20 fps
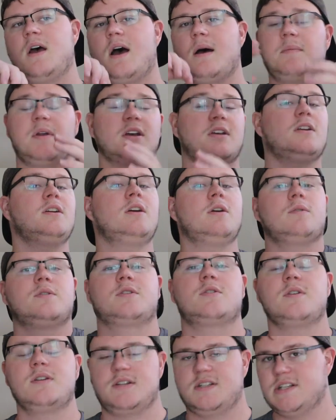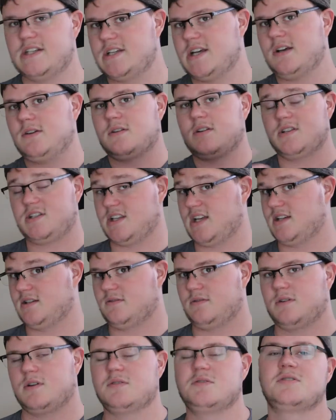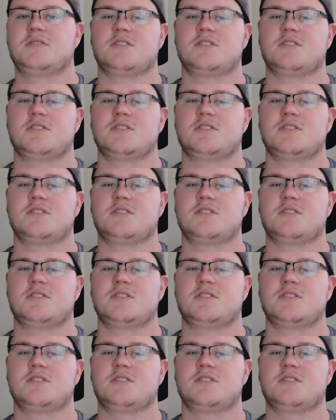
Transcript: I'm not going to go into great detail because that goes